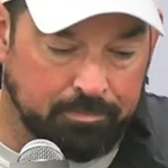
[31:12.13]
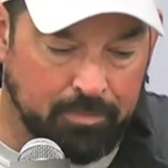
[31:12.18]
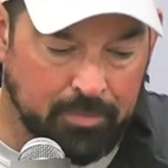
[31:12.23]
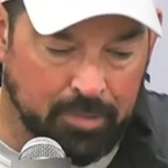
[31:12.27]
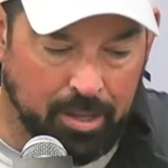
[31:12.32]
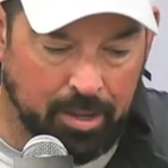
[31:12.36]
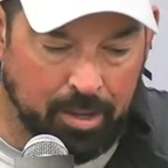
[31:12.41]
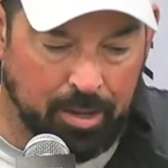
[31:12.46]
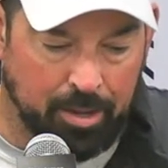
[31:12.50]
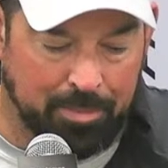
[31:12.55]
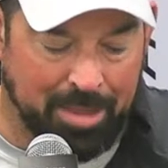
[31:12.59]

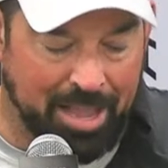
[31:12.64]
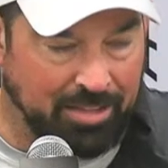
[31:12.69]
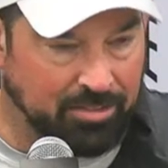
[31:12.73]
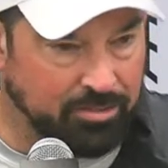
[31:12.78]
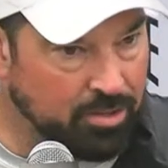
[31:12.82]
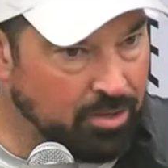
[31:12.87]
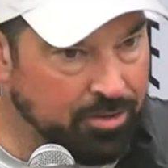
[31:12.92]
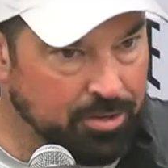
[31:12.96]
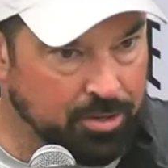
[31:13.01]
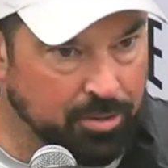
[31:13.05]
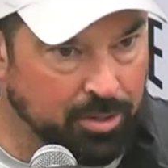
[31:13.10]
He has to
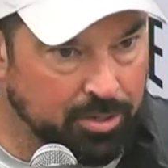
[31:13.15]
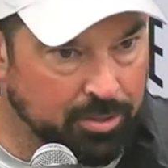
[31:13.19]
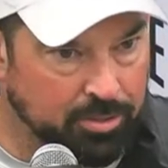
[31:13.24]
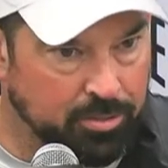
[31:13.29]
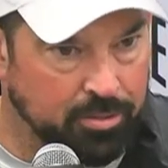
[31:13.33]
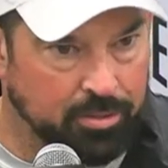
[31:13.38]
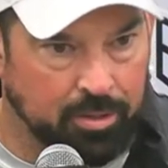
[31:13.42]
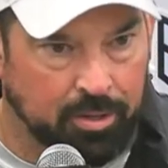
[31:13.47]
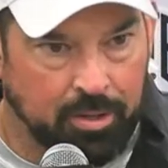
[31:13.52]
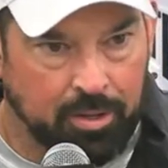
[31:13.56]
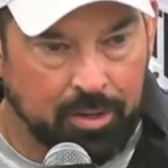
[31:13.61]
go do it.
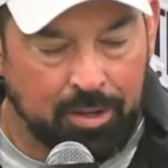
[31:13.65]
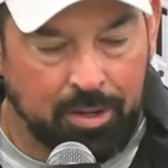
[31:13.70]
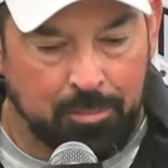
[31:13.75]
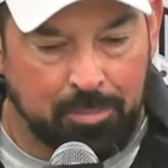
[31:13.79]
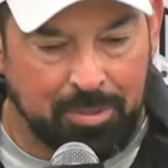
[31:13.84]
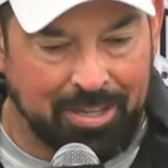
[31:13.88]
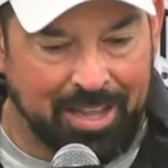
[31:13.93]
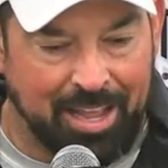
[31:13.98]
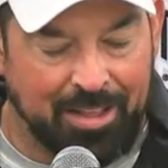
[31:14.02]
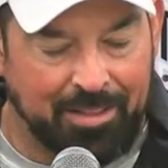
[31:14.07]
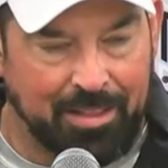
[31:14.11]

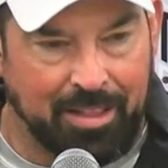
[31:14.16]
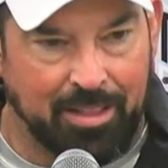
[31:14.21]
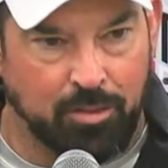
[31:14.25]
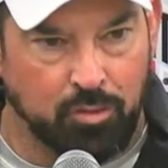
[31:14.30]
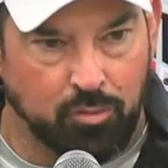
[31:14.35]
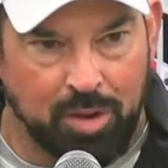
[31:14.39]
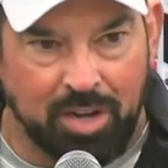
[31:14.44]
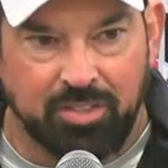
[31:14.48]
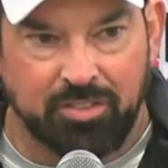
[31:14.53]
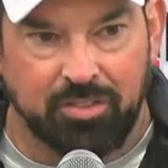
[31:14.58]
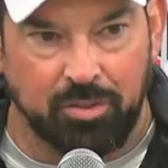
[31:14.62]
But then the
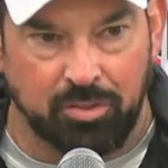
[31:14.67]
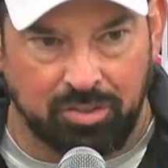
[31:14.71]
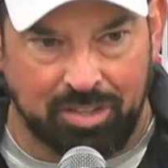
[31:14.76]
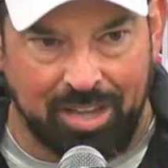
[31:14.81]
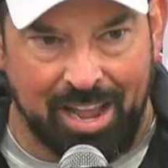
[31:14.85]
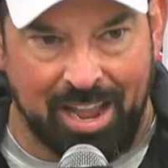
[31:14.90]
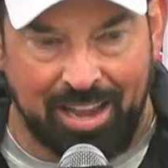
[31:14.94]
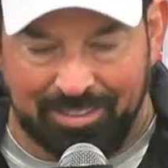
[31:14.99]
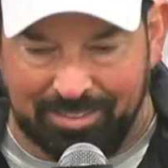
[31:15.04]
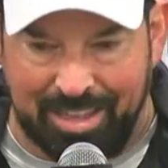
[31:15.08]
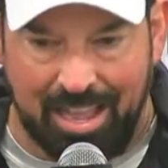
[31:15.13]
rest of those
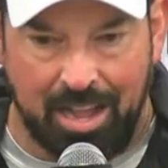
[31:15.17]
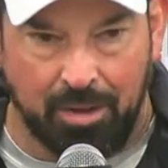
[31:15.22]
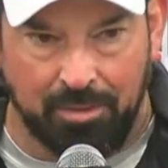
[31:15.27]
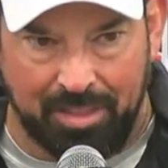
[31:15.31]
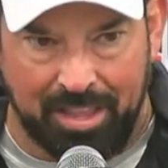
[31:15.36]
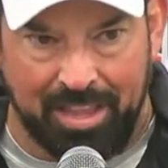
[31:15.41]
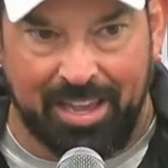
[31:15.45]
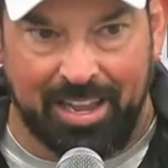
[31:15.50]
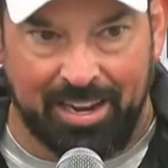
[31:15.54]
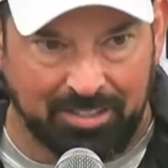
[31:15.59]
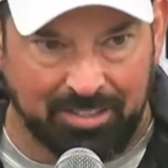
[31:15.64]
guys, now
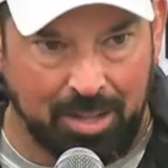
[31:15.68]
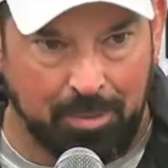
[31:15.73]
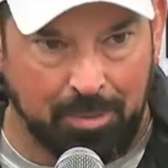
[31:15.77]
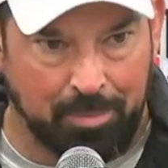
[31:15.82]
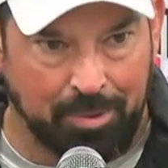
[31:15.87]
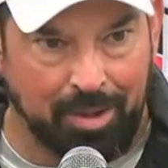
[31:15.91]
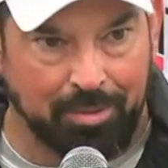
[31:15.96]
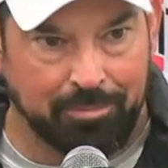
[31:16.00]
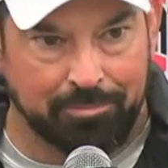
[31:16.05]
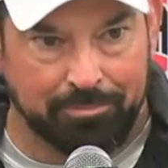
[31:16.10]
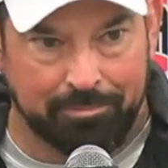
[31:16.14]
they got to step
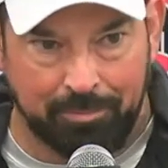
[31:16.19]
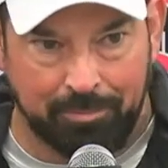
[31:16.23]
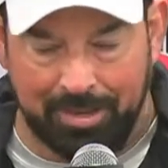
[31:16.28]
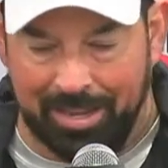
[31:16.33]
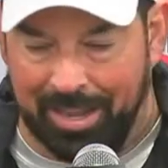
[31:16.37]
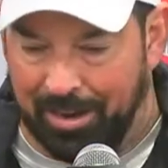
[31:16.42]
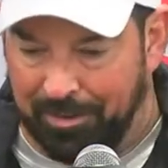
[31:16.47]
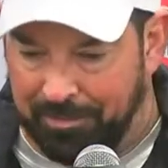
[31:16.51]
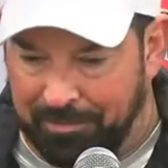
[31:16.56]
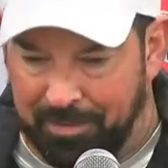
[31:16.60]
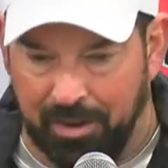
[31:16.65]
up. We
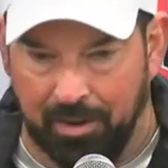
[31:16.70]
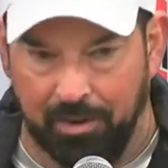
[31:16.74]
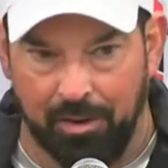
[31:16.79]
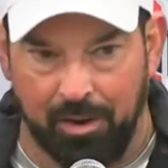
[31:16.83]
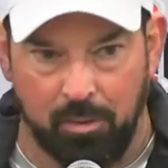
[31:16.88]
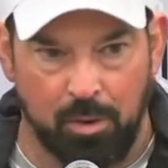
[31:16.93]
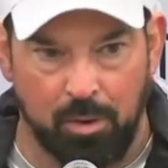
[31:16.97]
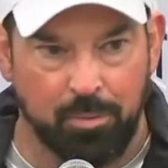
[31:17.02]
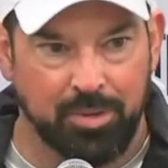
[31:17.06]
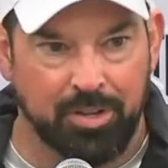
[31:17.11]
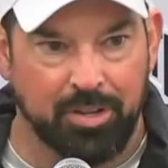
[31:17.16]
got to figure out
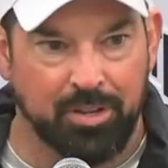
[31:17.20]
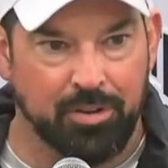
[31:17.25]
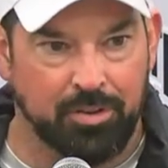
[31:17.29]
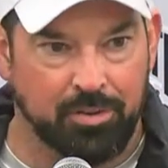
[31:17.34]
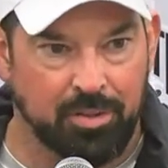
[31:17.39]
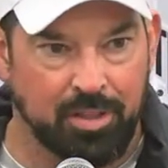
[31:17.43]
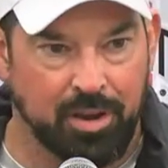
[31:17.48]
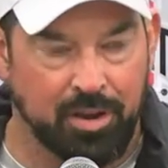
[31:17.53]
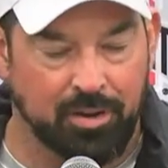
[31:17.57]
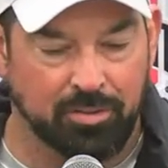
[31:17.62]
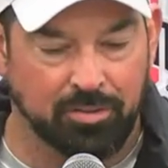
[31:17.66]
what we can
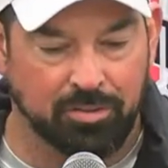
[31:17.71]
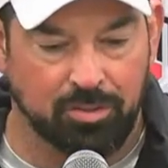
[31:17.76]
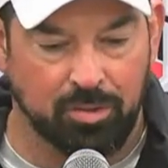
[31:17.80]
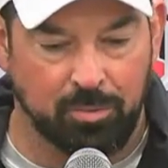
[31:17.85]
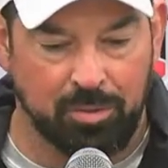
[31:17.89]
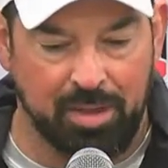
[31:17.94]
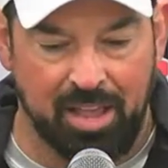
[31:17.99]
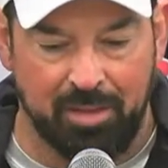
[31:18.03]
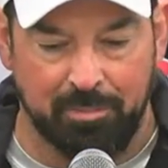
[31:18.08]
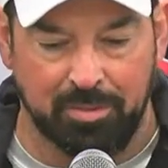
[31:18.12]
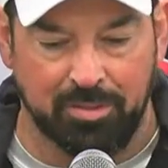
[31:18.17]
do there. And so
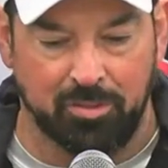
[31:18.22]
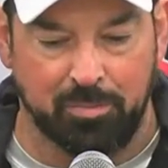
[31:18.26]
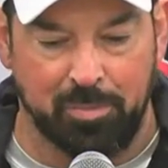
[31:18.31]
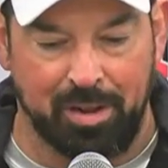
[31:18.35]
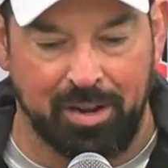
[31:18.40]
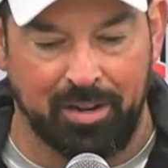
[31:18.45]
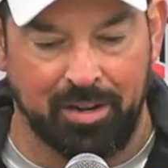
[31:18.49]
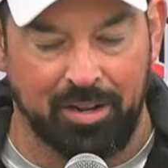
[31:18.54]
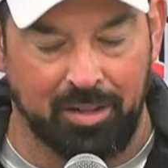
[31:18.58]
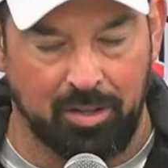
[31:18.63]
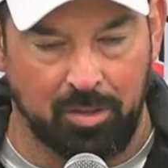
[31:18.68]
we have been
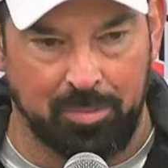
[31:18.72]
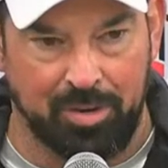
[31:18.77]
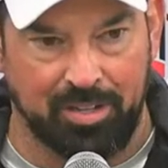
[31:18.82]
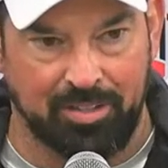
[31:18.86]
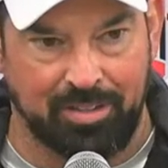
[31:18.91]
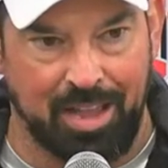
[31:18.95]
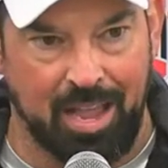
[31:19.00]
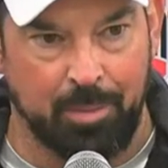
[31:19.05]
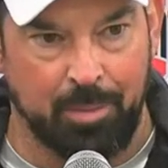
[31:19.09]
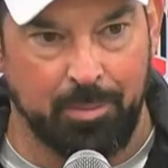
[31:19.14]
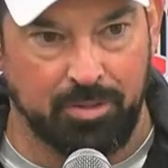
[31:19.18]
spending a little bit of
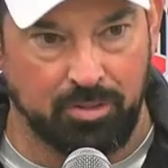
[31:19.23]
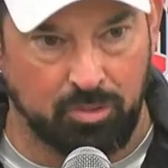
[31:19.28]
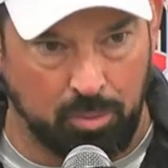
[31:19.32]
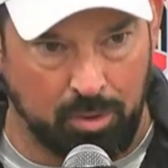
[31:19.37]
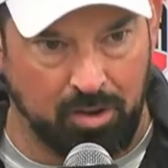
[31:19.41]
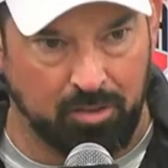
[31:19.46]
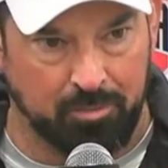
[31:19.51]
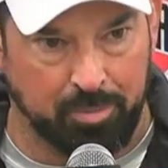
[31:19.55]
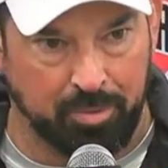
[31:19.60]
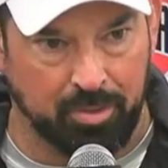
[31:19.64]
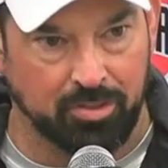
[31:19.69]
time in
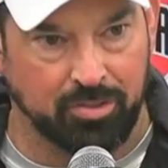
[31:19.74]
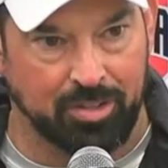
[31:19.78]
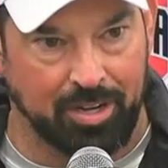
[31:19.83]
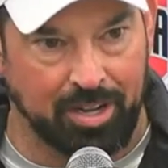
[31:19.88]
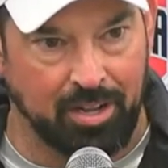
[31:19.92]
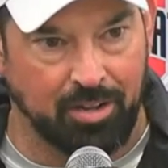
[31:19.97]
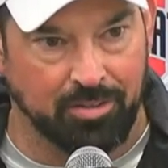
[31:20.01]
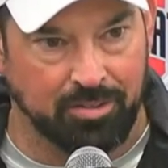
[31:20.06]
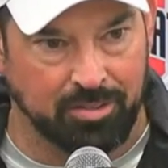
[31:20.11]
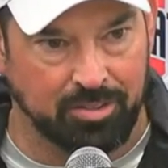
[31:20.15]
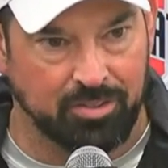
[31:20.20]
12
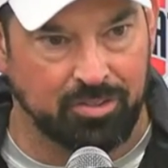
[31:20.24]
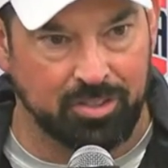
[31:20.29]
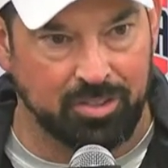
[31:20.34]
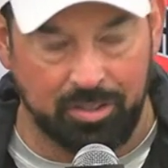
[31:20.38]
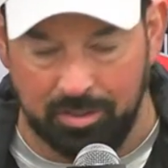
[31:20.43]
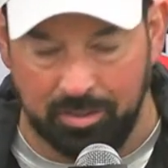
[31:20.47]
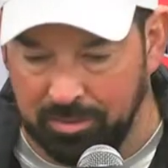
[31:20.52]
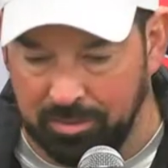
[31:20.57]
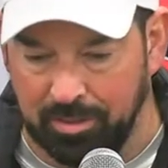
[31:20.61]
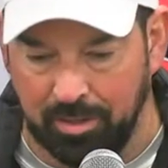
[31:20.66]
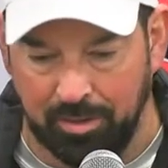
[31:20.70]
personnel to see,
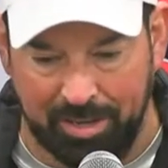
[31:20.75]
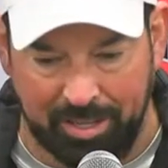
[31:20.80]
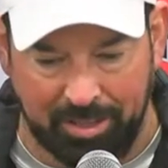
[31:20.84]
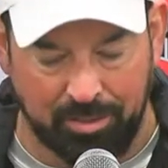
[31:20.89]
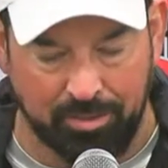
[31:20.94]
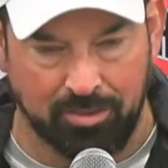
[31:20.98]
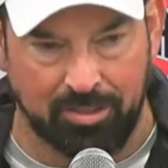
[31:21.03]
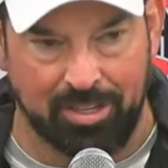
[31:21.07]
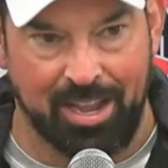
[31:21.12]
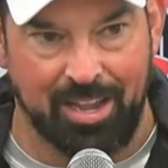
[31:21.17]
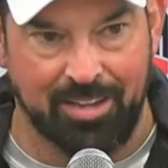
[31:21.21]
you know, get
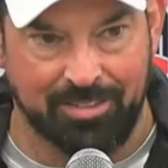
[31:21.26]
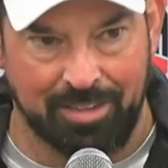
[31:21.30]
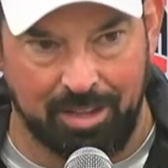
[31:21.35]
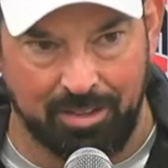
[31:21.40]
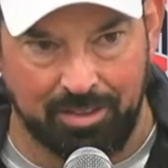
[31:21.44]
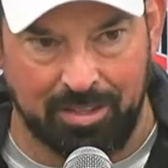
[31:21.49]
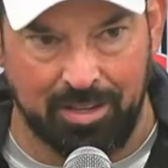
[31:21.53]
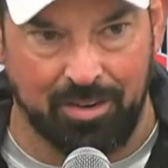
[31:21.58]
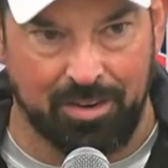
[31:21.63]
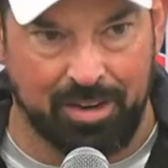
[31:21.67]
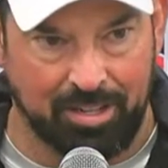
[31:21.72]
those guys
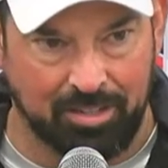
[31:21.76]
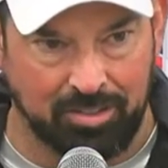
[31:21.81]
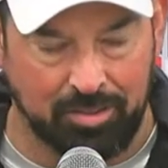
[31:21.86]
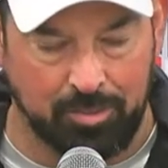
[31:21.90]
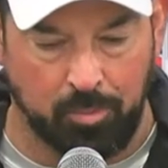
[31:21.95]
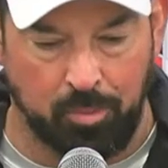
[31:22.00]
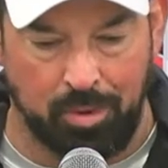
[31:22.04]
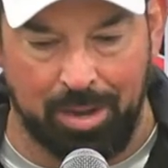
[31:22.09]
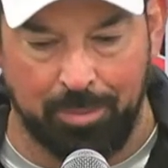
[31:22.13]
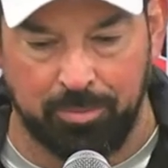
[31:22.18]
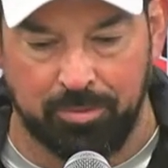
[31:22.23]
out there, get
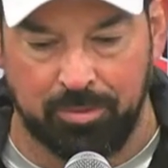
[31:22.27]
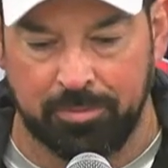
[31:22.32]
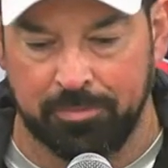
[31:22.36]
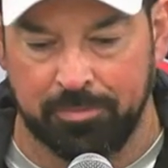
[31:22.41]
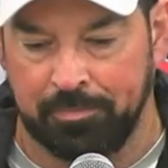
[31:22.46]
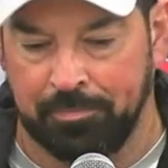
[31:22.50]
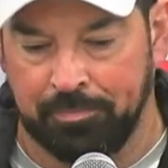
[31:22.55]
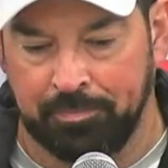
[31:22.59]
some reps.